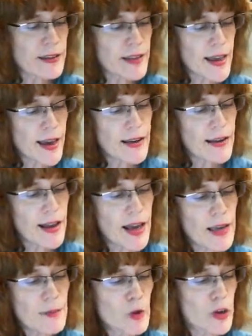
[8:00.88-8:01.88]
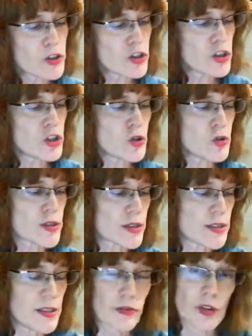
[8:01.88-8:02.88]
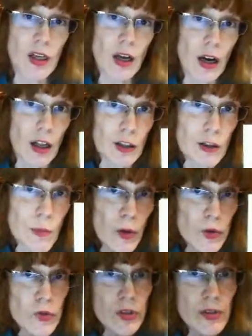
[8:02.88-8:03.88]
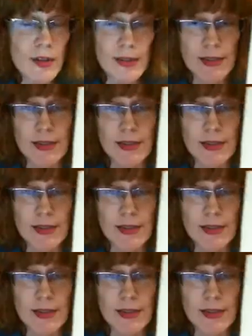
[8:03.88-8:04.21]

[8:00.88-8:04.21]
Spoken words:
that, I'm going to use a different color post-it. This is